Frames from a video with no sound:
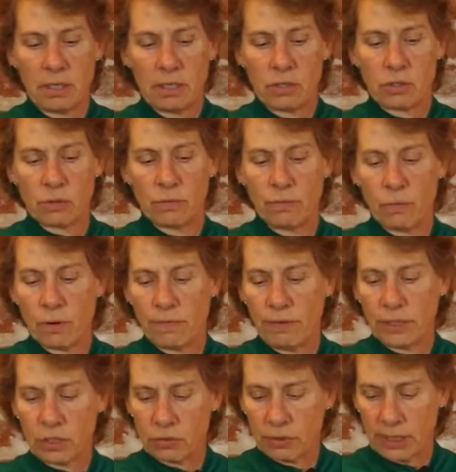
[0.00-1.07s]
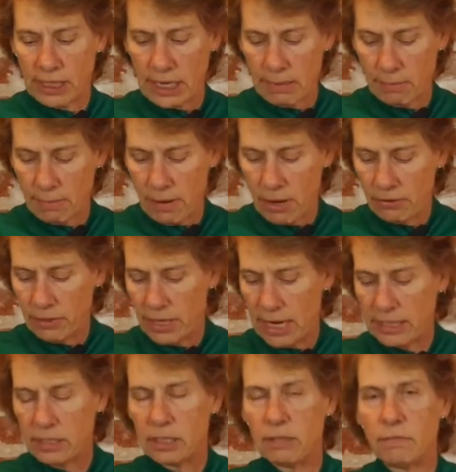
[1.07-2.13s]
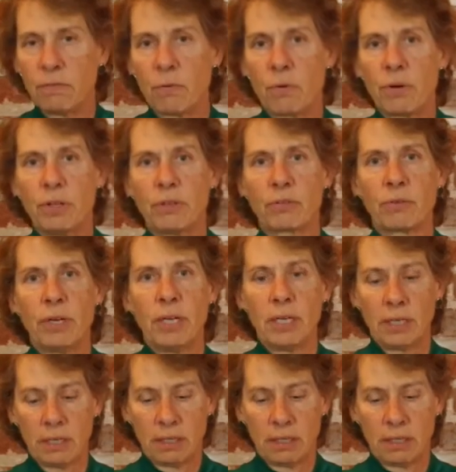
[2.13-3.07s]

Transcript: So for victory came about in 1943,